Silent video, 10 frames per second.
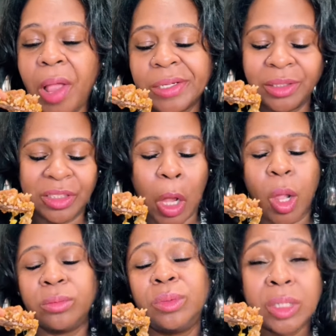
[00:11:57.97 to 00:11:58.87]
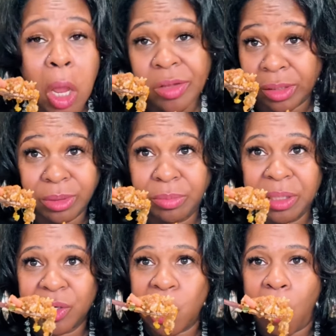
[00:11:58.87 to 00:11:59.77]
So I'm gonna
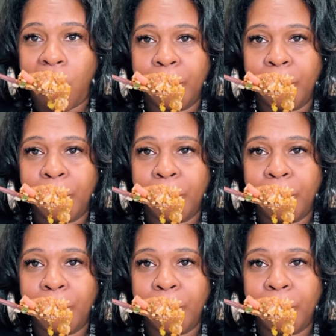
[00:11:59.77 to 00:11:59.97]
spare y'all.